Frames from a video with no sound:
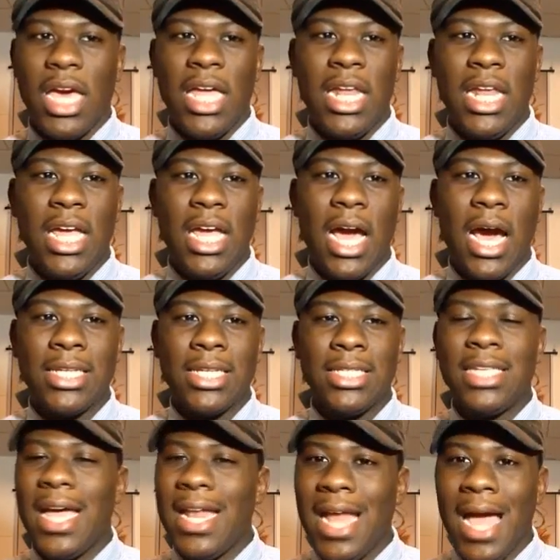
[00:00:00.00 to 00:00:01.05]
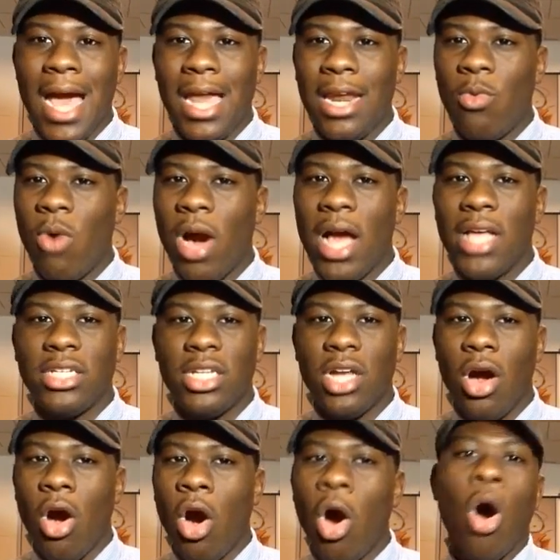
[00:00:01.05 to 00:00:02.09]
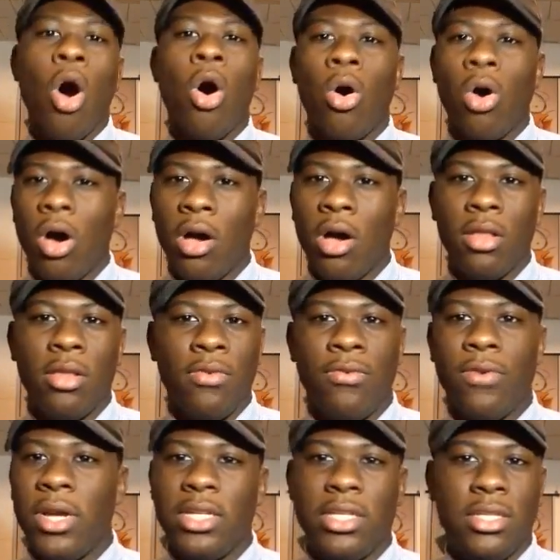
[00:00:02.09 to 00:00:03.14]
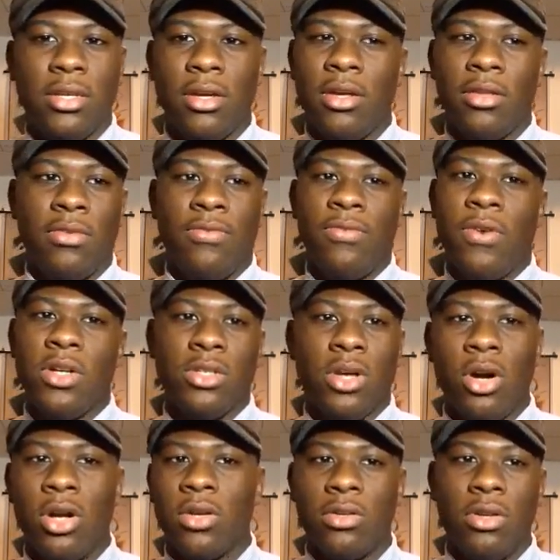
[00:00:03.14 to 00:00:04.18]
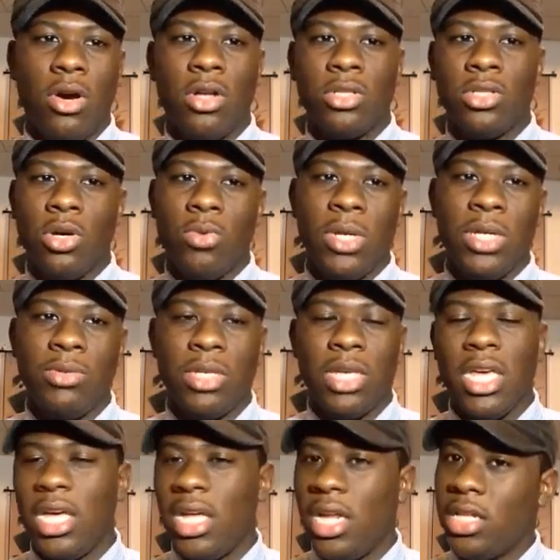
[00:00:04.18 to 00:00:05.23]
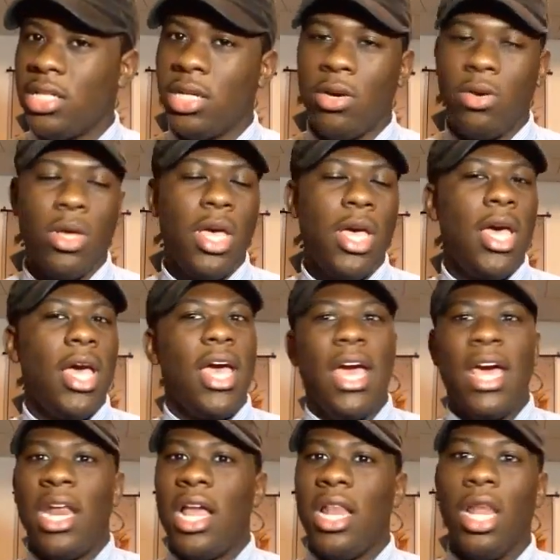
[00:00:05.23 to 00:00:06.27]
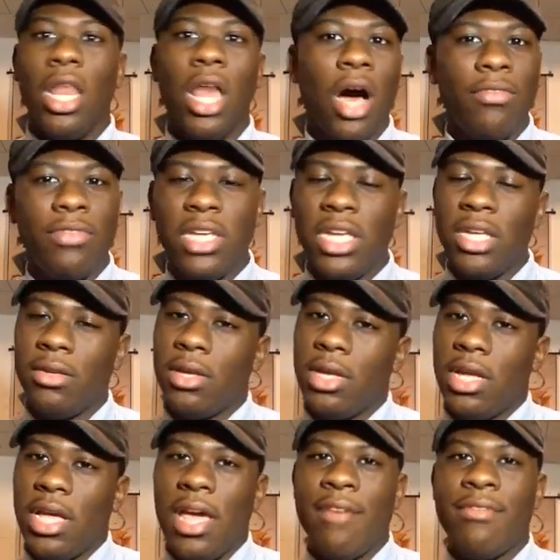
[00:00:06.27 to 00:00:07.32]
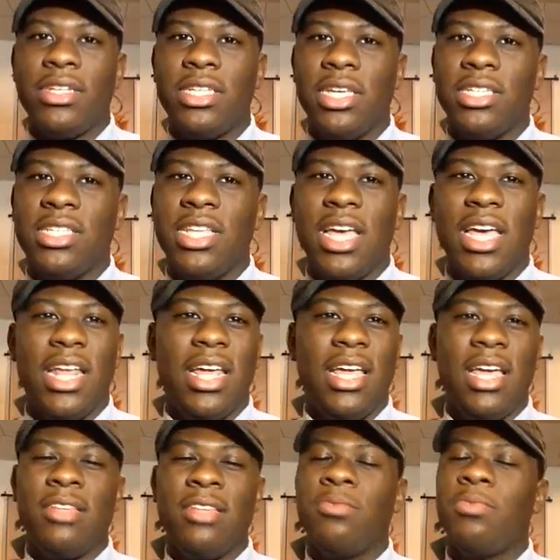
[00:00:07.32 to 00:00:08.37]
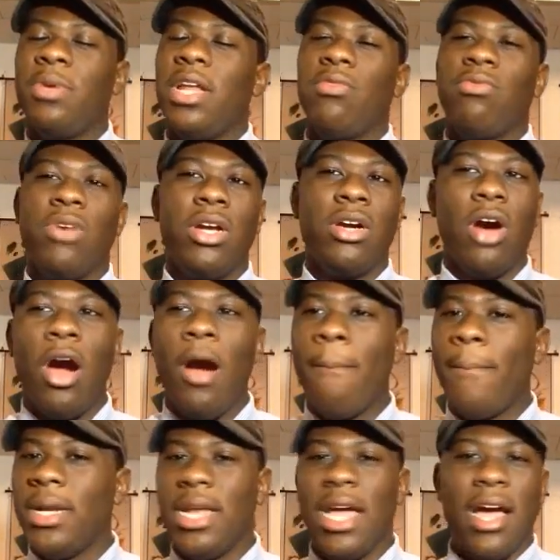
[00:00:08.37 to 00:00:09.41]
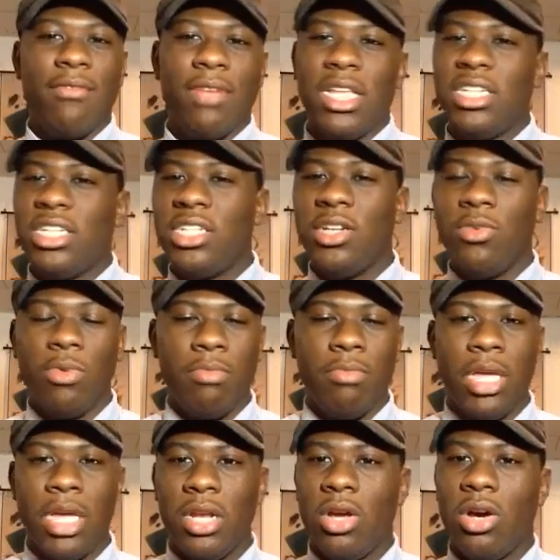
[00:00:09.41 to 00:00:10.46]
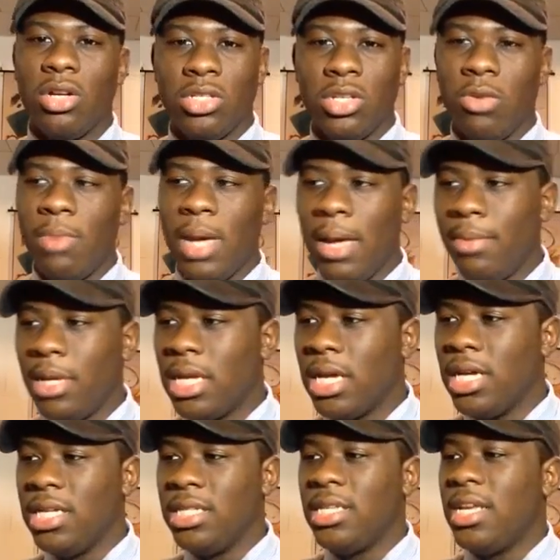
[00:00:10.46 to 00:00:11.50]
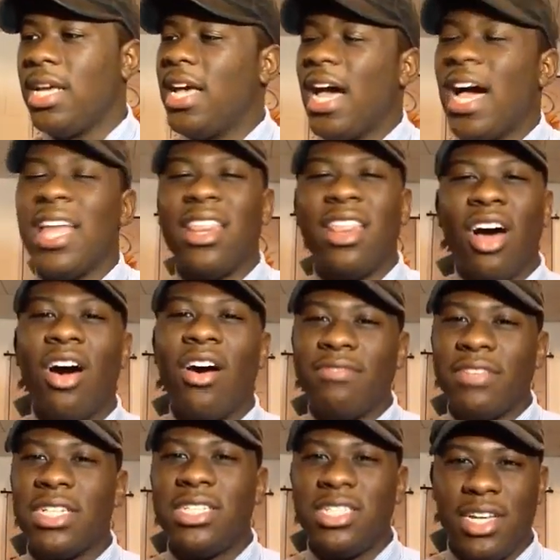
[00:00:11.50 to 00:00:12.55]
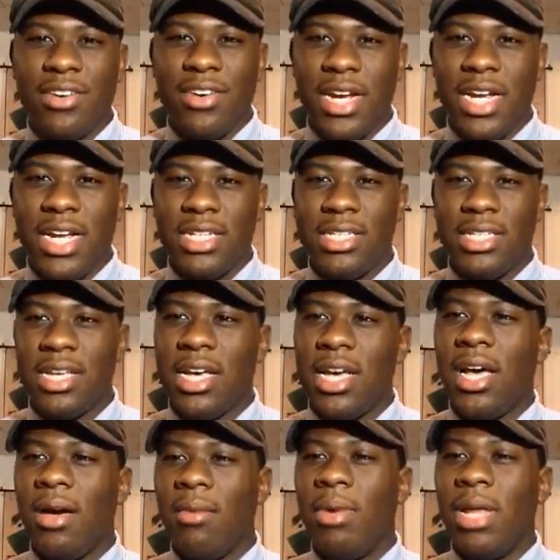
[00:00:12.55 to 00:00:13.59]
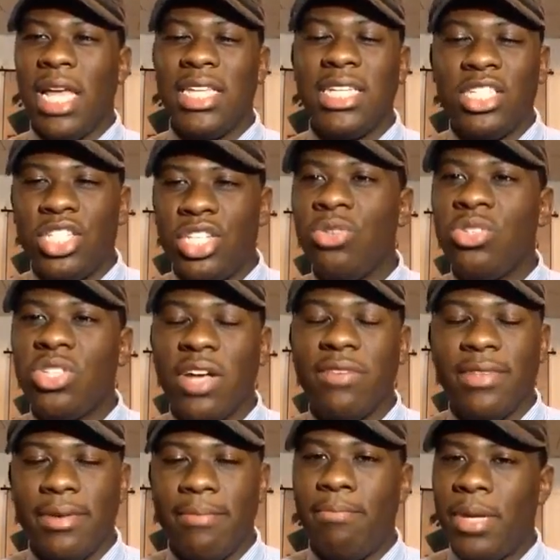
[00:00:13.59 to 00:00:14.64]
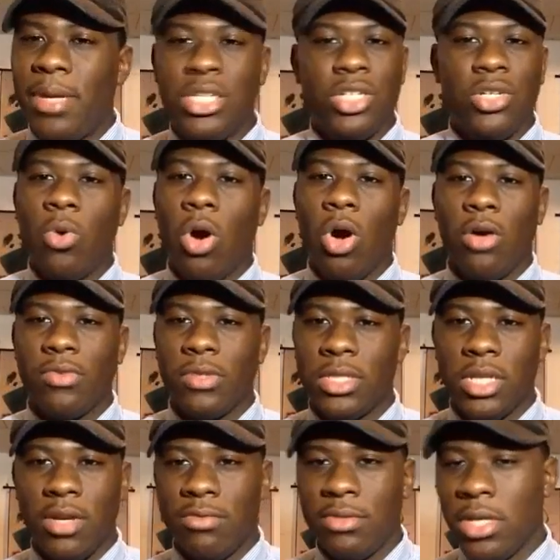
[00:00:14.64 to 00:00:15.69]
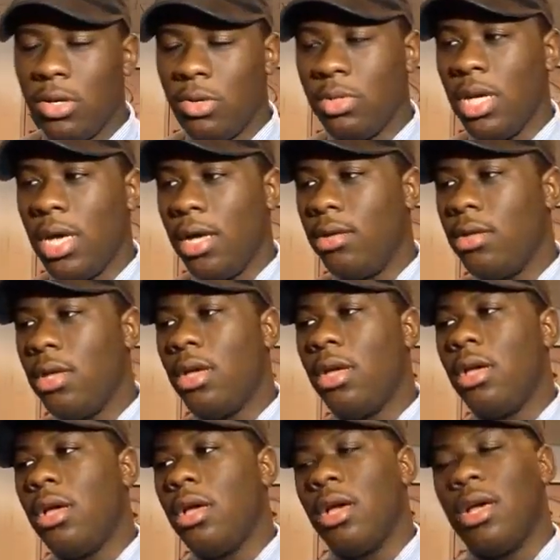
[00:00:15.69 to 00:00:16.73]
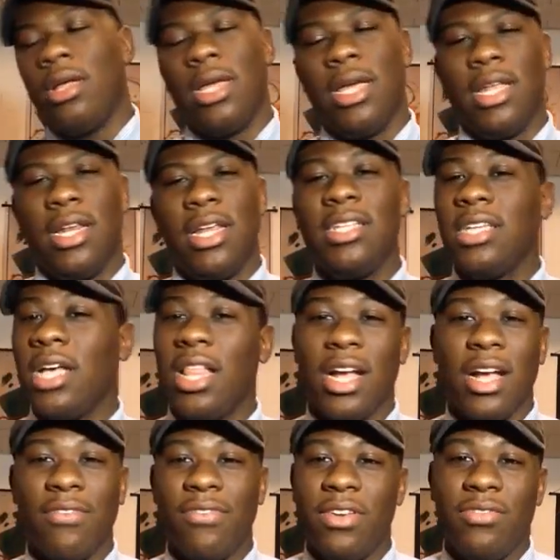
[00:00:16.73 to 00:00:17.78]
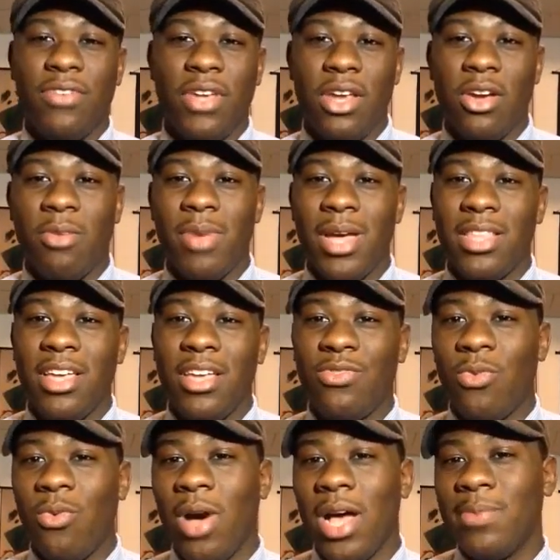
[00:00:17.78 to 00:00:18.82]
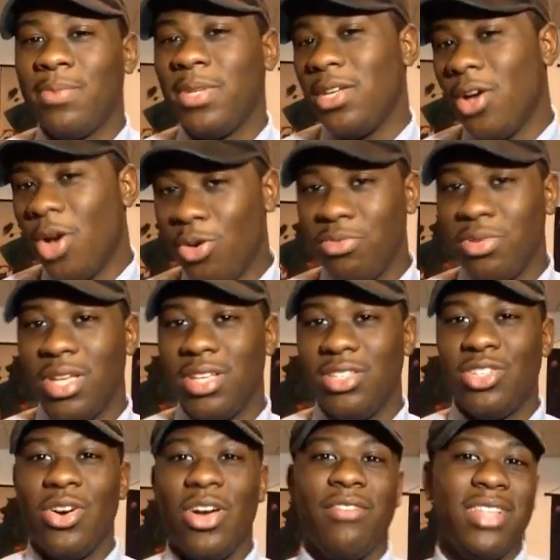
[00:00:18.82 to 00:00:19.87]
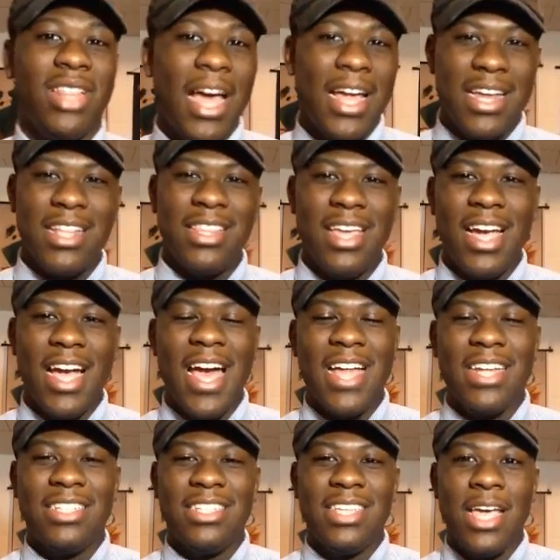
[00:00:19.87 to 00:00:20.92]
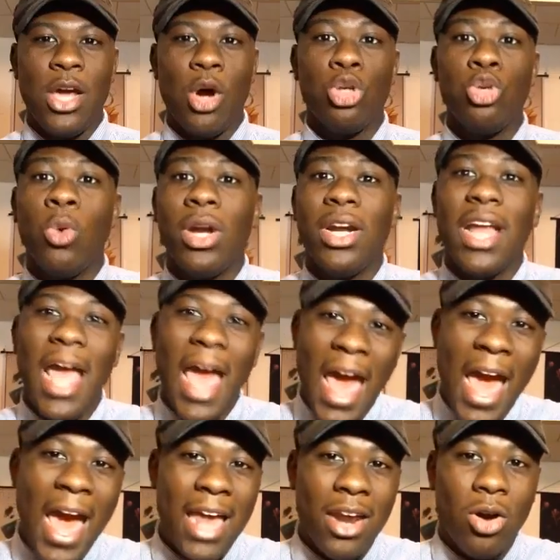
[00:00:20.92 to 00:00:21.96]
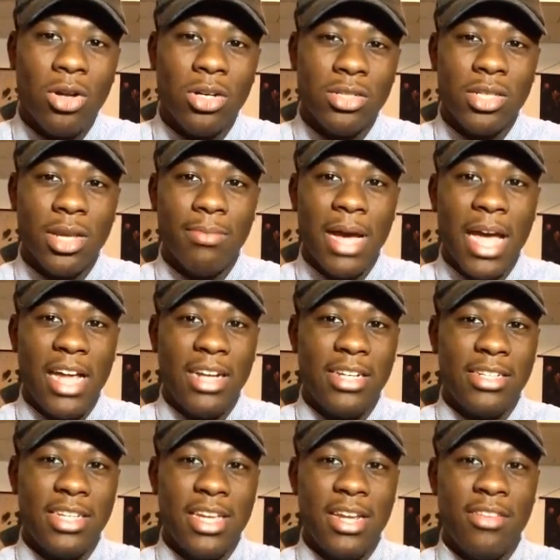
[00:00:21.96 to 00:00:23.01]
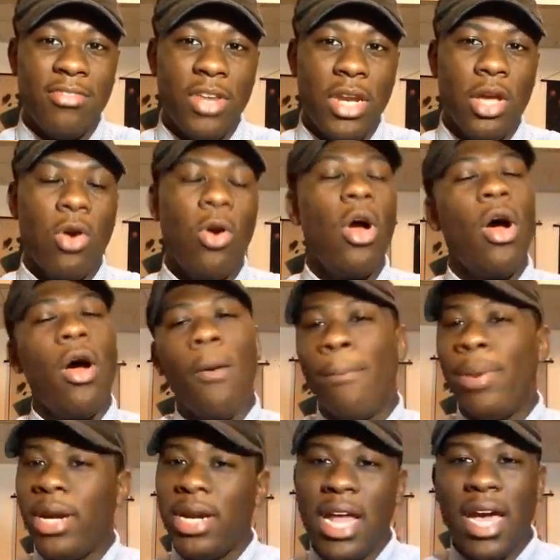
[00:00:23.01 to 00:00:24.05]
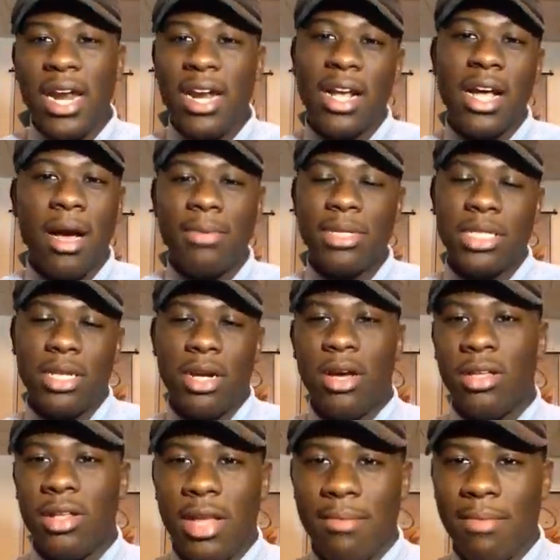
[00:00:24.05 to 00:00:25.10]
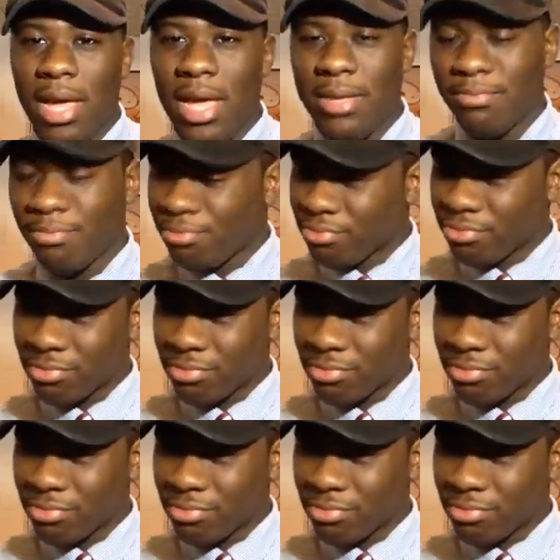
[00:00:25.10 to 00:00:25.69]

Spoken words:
And then I sat down and watched all of the first arc of Naruto when he was a kid and stuff. And I loved it ever since then. It's been a real up and down relationship with me and Naruto, man, because I love this series, but they just do stuff to piss you off and stuff. So yeah. And that's all I got for this video, man. Thanks for watching. Hope you enjoyed. If you liked anything I had to say, or you wanted to add on to something I had to say in this video, put it down in the comments and all that, man.